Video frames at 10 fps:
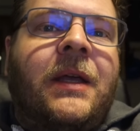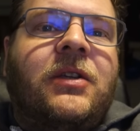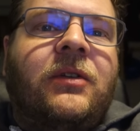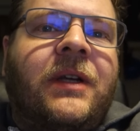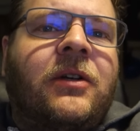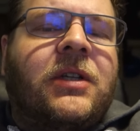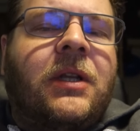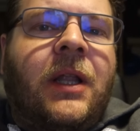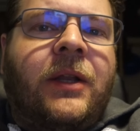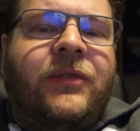So there's a
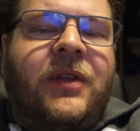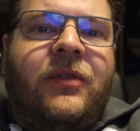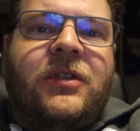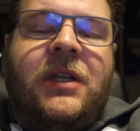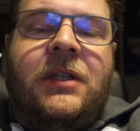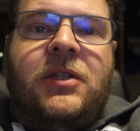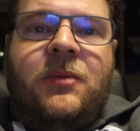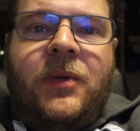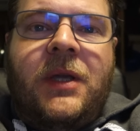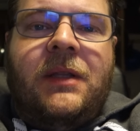lot of difference in
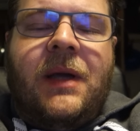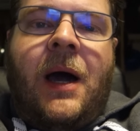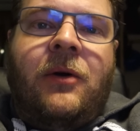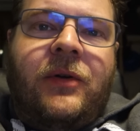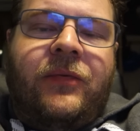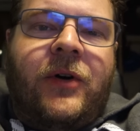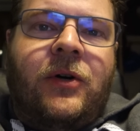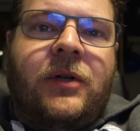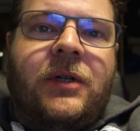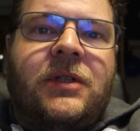speed, out of
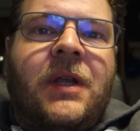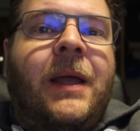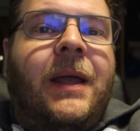focus,